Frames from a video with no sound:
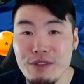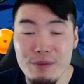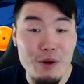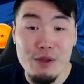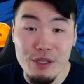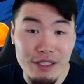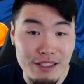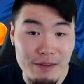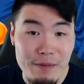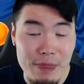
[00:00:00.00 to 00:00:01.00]
They're both
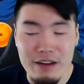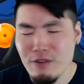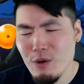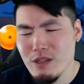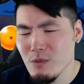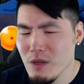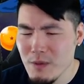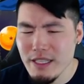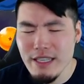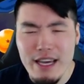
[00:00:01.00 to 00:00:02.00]
good. And of course, once
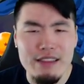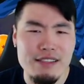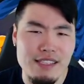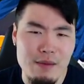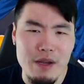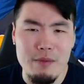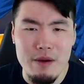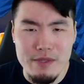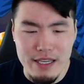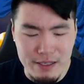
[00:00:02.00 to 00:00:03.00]
we get the same name
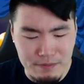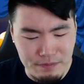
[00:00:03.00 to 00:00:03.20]
update,